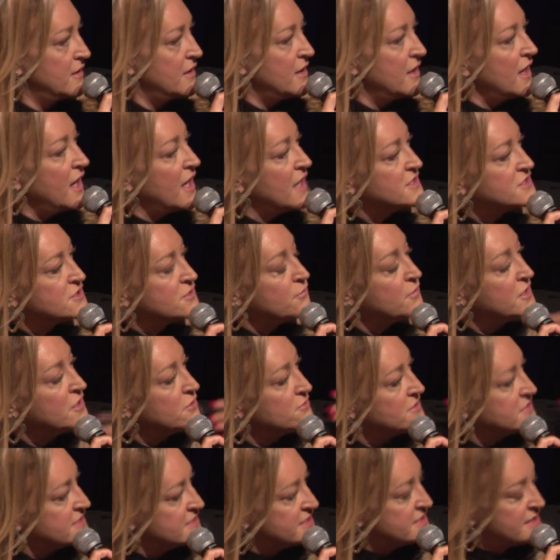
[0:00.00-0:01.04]
And so what you
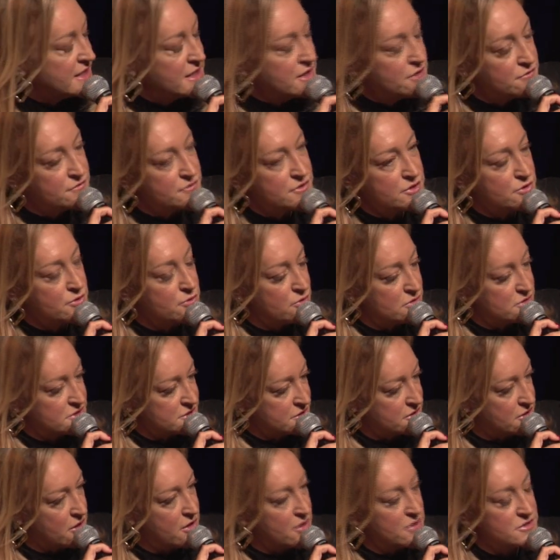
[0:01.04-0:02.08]
see over the course of
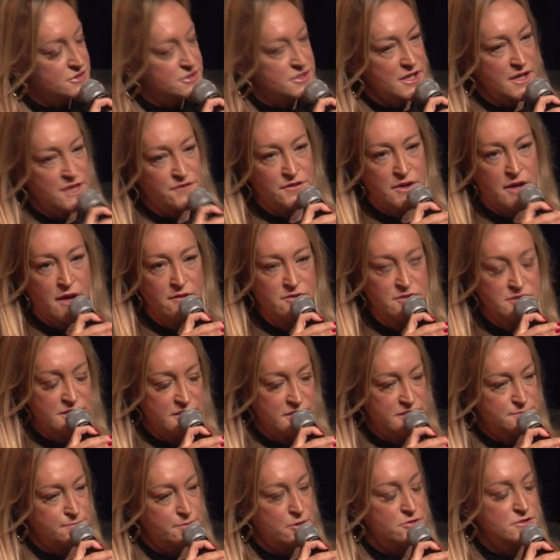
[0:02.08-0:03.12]
Carter's life, and obviously
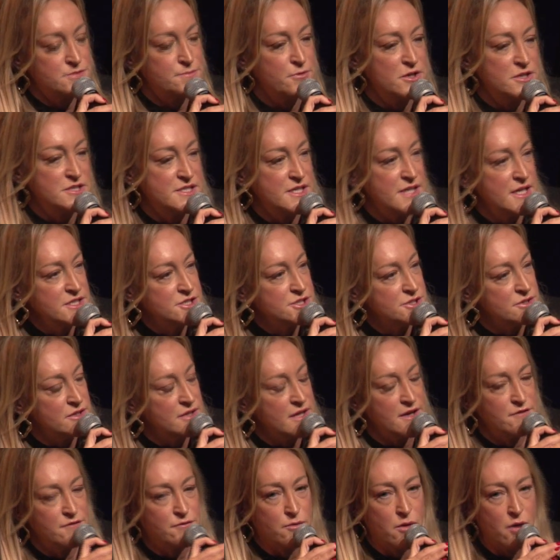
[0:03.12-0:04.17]
his post-presidential
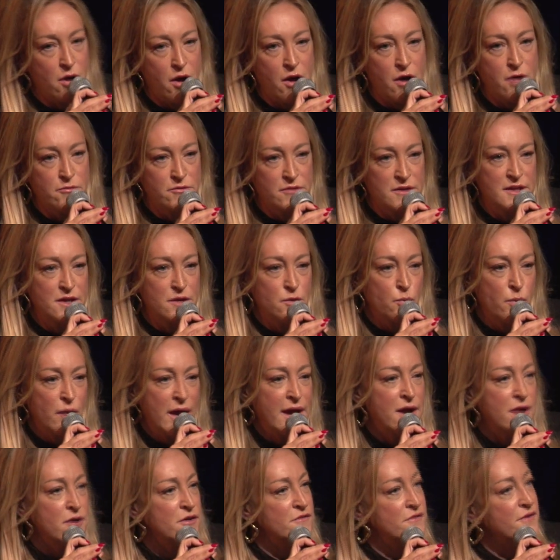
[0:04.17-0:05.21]
life, we're all really
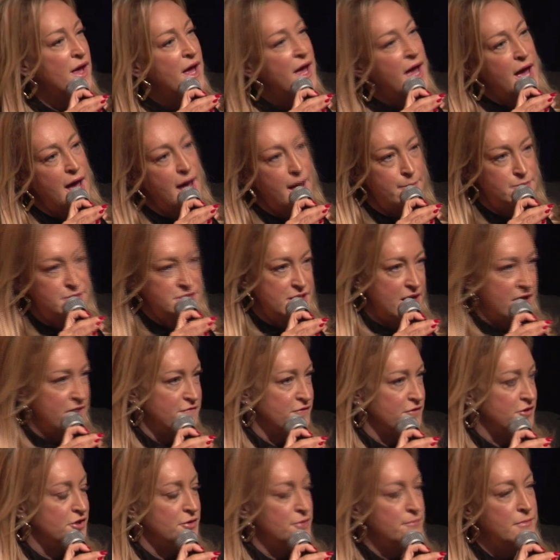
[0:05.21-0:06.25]
aware of Habitat
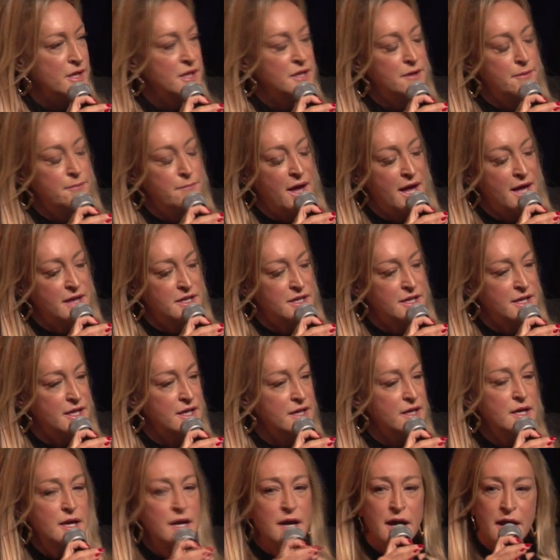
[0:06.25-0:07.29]
for
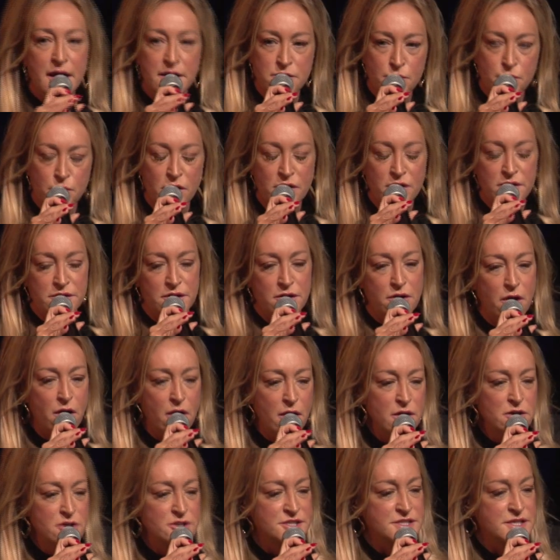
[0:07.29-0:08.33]
Humanity and the work of the
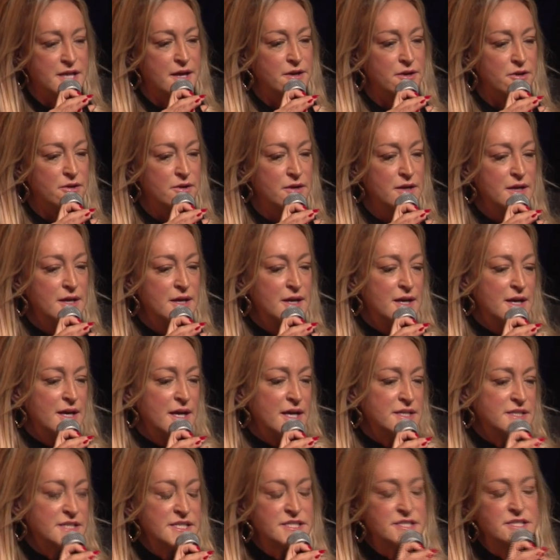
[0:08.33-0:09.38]
Carter Center,
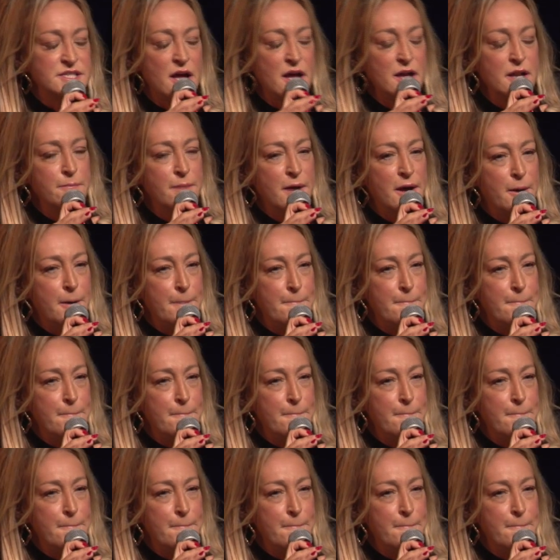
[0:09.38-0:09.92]
is it's not about